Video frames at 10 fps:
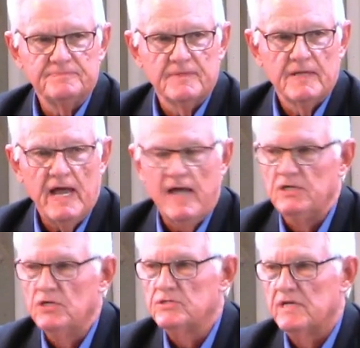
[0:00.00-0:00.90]
I
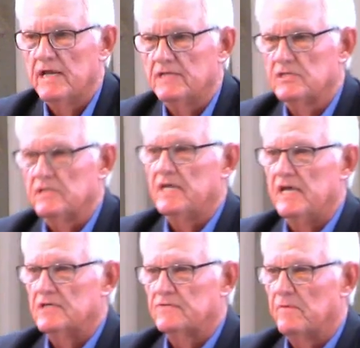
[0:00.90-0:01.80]
used it as the
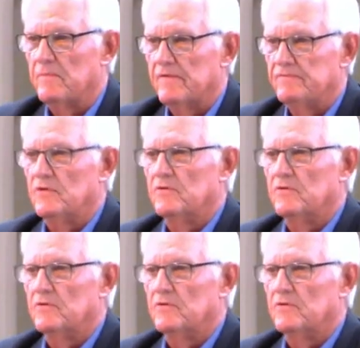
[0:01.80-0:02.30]
text for my funeral